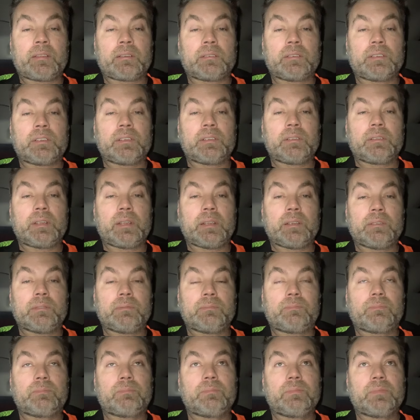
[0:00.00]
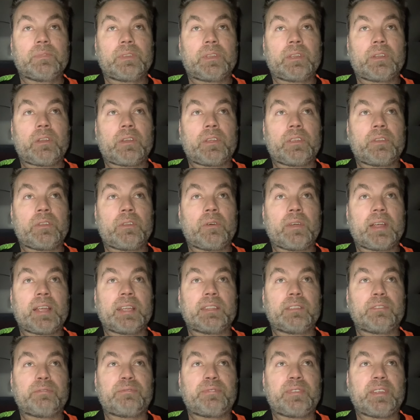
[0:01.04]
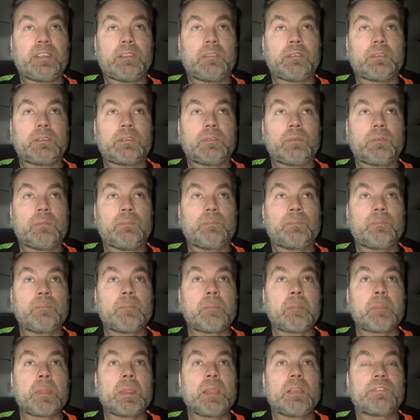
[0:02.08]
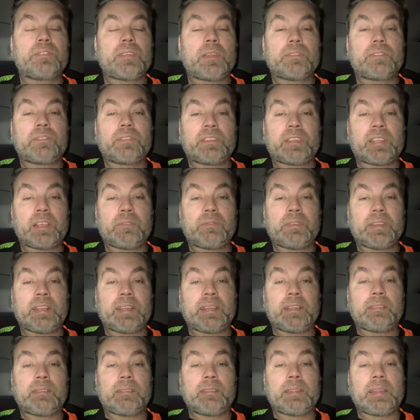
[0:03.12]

and you don't get the feel or the sensitivity.